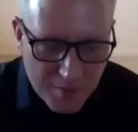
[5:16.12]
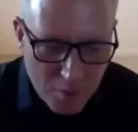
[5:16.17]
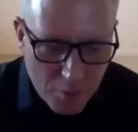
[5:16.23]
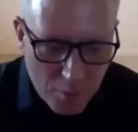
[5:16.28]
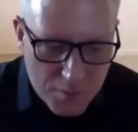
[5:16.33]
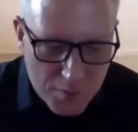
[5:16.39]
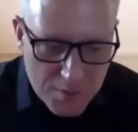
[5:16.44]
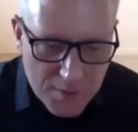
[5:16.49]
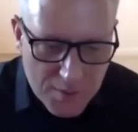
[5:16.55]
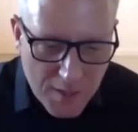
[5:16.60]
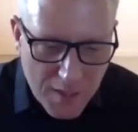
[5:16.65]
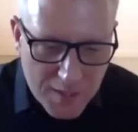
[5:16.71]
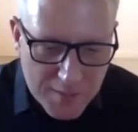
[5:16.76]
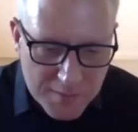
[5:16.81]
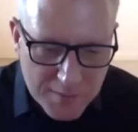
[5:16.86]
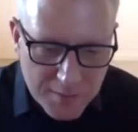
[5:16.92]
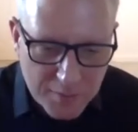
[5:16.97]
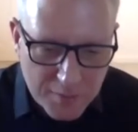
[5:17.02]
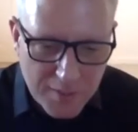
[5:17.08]
I wanted to
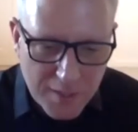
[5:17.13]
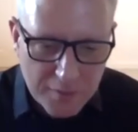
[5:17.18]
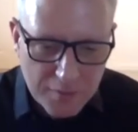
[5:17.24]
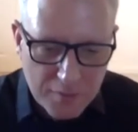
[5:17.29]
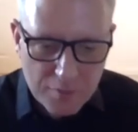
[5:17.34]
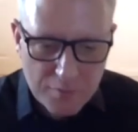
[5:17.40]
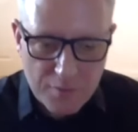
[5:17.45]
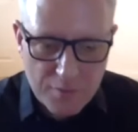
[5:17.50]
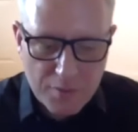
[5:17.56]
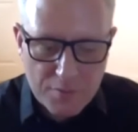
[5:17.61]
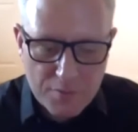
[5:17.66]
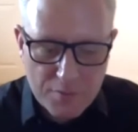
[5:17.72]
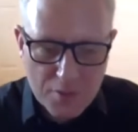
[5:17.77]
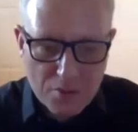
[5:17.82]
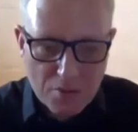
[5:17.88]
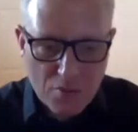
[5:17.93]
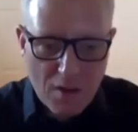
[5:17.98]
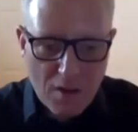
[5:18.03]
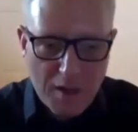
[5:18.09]
ask you now, you've
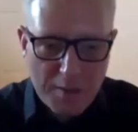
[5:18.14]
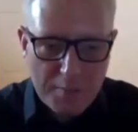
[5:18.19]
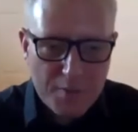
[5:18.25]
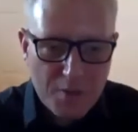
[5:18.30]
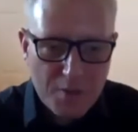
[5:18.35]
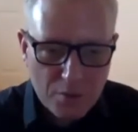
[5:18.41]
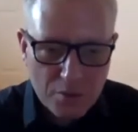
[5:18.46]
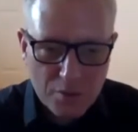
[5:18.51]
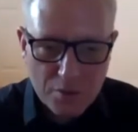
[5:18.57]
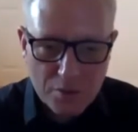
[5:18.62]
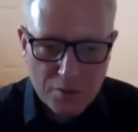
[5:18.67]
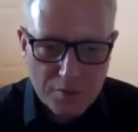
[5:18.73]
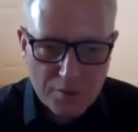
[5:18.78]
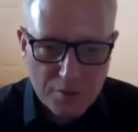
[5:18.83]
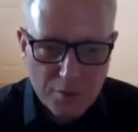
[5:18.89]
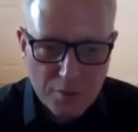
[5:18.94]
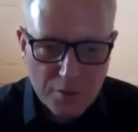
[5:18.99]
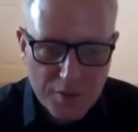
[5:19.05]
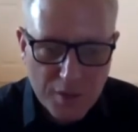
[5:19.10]
described your
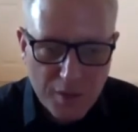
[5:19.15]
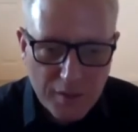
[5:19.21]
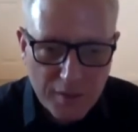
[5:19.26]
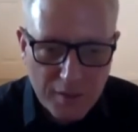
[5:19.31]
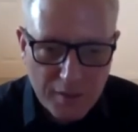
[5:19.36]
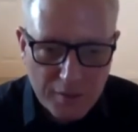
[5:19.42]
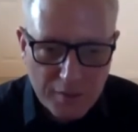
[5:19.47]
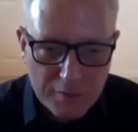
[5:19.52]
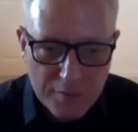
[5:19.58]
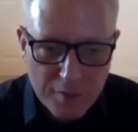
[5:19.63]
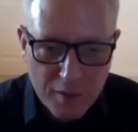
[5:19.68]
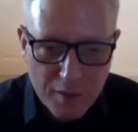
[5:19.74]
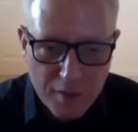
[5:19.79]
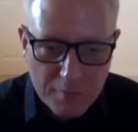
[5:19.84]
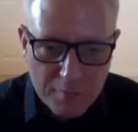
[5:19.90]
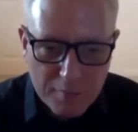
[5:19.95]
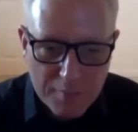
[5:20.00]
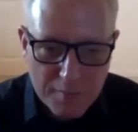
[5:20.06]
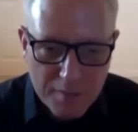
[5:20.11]
journey
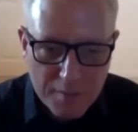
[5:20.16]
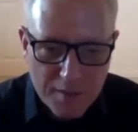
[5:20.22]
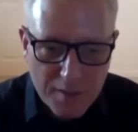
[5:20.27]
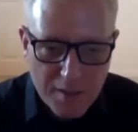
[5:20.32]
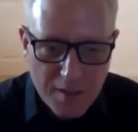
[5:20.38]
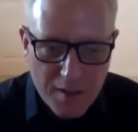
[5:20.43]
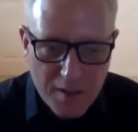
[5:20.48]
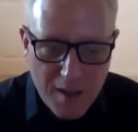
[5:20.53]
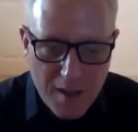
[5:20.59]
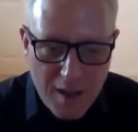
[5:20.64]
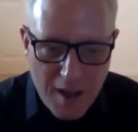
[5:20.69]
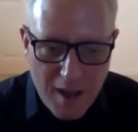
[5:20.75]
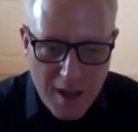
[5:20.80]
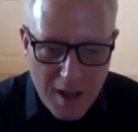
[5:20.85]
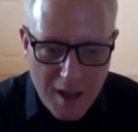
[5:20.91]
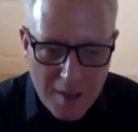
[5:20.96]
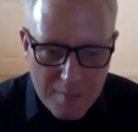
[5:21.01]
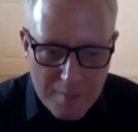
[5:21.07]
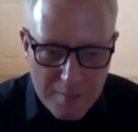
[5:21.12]
from
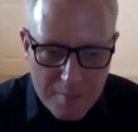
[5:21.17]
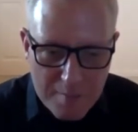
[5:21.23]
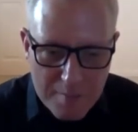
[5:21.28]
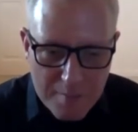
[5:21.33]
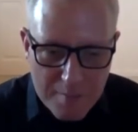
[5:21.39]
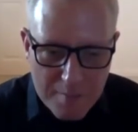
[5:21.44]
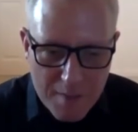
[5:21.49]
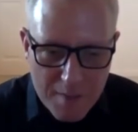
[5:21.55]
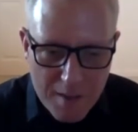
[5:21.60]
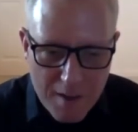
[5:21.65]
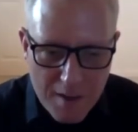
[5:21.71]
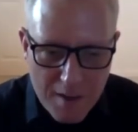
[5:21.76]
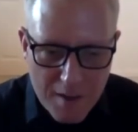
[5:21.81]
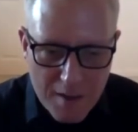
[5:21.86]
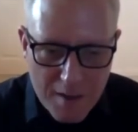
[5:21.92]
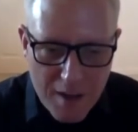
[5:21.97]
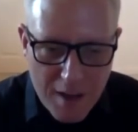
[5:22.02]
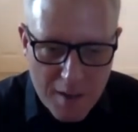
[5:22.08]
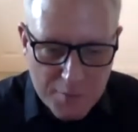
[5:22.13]
um,
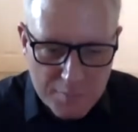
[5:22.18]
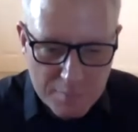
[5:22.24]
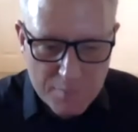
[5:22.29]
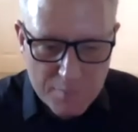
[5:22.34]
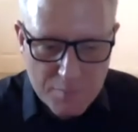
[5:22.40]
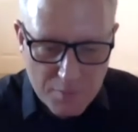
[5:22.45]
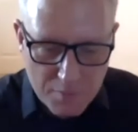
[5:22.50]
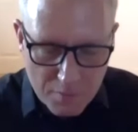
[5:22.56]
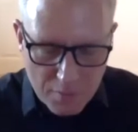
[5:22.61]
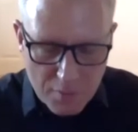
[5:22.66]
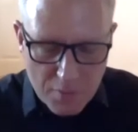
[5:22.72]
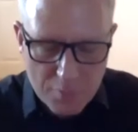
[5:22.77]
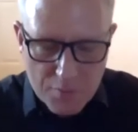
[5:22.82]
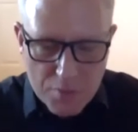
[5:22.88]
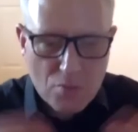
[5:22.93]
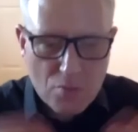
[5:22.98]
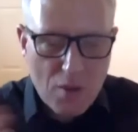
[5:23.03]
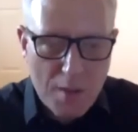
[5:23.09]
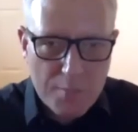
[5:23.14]
uh, you've
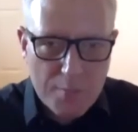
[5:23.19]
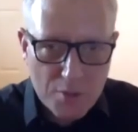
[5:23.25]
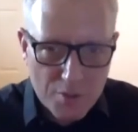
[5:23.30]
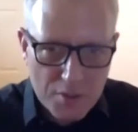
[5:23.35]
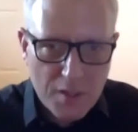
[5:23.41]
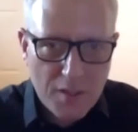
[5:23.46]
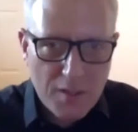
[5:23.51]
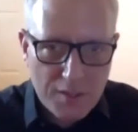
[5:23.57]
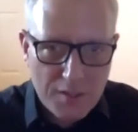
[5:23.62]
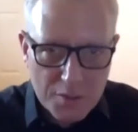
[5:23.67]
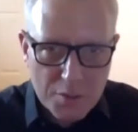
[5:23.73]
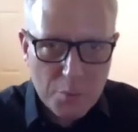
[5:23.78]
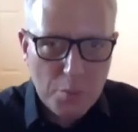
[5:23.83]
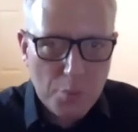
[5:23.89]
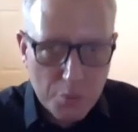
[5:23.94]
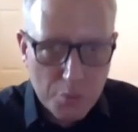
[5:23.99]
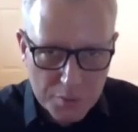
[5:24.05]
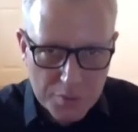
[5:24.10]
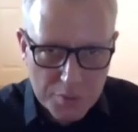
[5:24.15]
described your journey
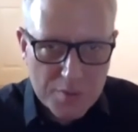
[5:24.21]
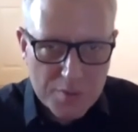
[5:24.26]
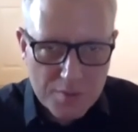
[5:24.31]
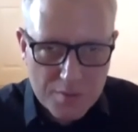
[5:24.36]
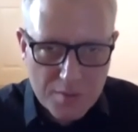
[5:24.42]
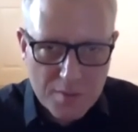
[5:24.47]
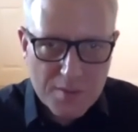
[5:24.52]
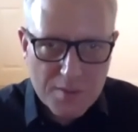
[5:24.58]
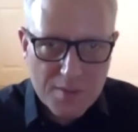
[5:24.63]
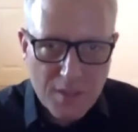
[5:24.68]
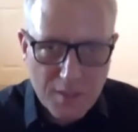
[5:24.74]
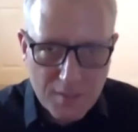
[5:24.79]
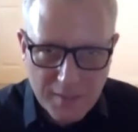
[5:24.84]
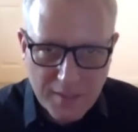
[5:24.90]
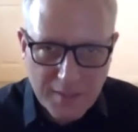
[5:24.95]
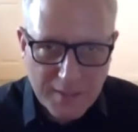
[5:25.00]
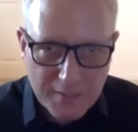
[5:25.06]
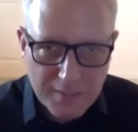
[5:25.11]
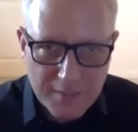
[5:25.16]
towards
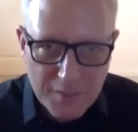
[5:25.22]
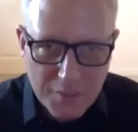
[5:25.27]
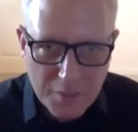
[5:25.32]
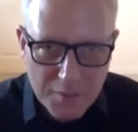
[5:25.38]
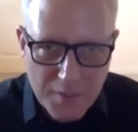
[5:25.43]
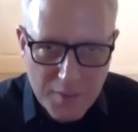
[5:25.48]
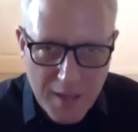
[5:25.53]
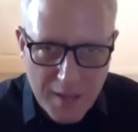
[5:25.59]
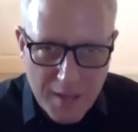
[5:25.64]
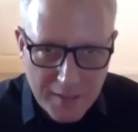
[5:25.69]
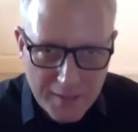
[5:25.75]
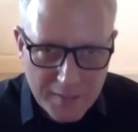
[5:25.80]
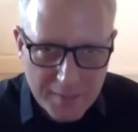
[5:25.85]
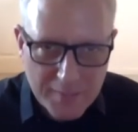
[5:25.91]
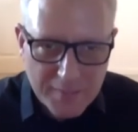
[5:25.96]
studying in the UK.